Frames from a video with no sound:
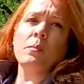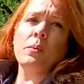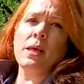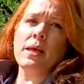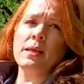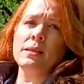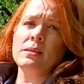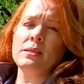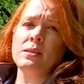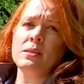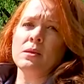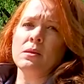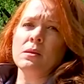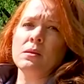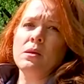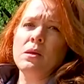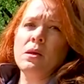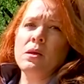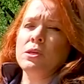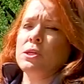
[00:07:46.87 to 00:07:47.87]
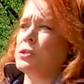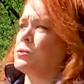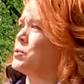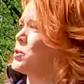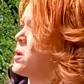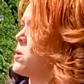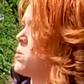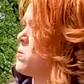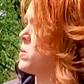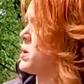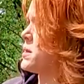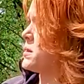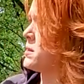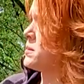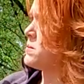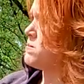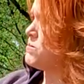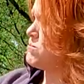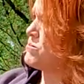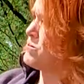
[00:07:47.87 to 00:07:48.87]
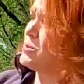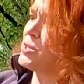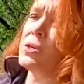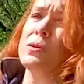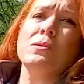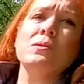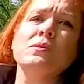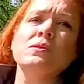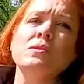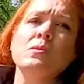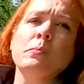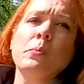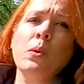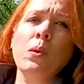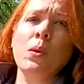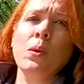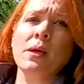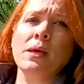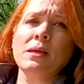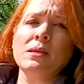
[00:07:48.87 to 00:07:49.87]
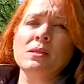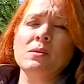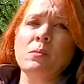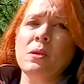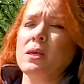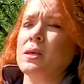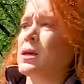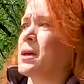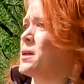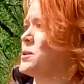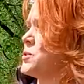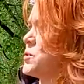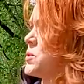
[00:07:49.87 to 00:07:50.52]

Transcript: pencil. You don't want to use the point because